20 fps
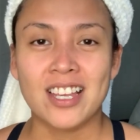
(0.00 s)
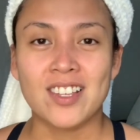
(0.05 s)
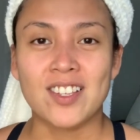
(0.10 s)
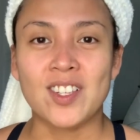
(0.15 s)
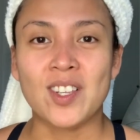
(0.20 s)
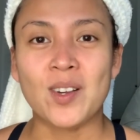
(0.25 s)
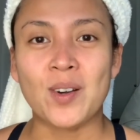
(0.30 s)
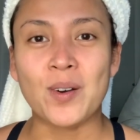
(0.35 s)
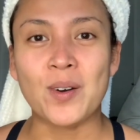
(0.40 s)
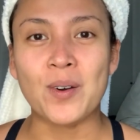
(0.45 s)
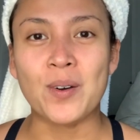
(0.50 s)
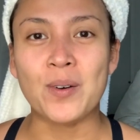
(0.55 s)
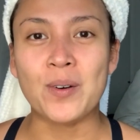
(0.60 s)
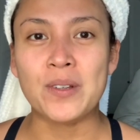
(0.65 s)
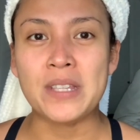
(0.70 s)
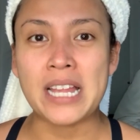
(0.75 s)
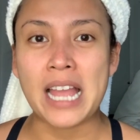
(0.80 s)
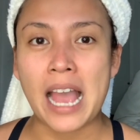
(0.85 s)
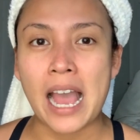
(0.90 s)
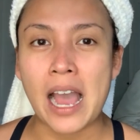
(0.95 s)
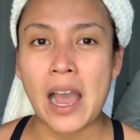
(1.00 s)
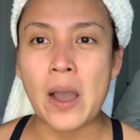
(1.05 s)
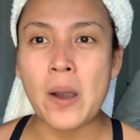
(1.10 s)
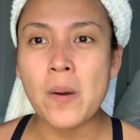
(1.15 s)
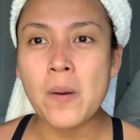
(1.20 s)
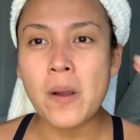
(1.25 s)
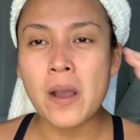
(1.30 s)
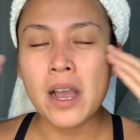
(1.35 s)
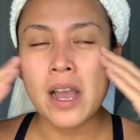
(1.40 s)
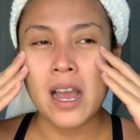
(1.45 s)
So
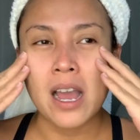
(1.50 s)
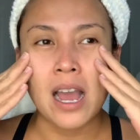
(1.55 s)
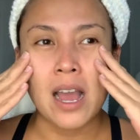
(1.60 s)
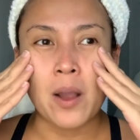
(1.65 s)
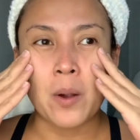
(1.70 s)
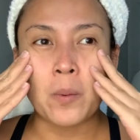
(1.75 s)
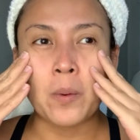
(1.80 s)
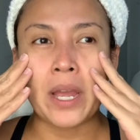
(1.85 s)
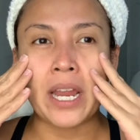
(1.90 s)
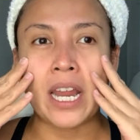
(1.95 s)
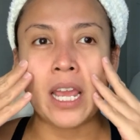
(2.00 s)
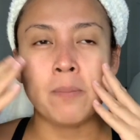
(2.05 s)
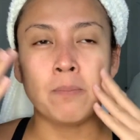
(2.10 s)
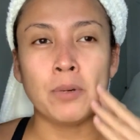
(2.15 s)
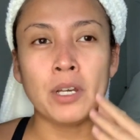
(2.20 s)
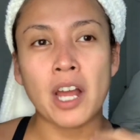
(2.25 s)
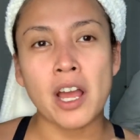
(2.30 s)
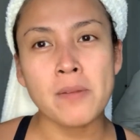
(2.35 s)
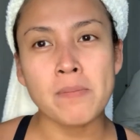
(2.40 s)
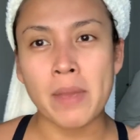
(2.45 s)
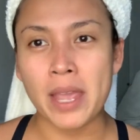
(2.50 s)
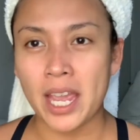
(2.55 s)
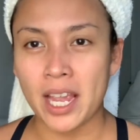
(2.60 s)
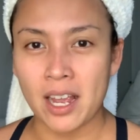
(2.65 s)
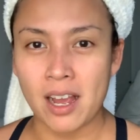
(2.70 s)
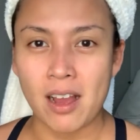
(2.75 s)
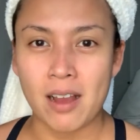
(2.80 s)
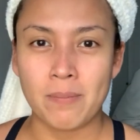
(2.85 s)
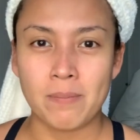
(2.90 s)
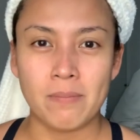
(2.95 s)
now, when I put on
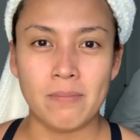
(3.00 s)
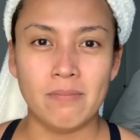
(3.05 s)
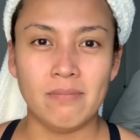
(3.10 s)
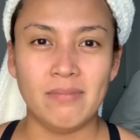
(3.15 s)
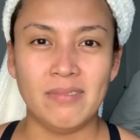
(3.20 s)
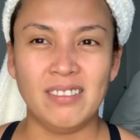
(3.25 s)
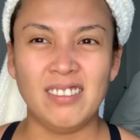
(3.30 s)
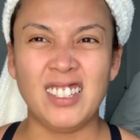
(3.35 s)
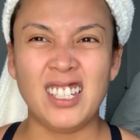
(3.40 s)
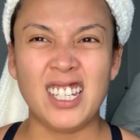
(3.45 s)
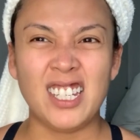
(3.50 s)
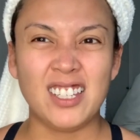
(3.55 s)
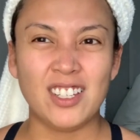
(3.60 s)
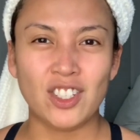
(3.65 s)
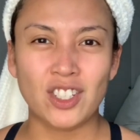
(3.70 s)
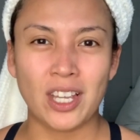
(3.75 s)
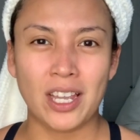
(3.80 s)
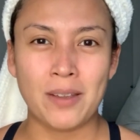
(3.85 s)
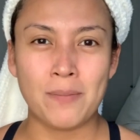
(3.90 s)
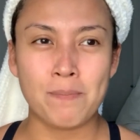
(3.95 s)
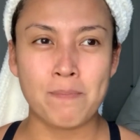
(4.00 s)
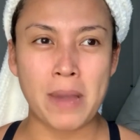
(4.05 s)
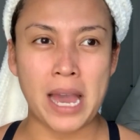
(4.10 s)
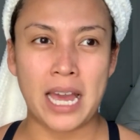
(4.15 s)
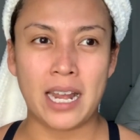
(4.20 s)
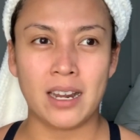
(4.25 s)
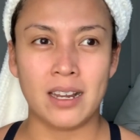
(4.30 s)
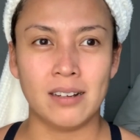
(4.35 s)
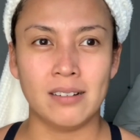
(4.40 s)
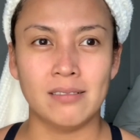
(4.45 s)
makeup, hindi na siya yung
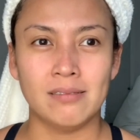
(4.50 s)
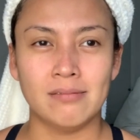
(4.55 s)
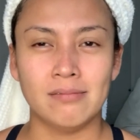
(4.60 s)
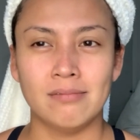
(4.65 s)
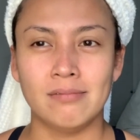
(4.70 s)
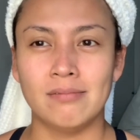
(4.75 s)
parang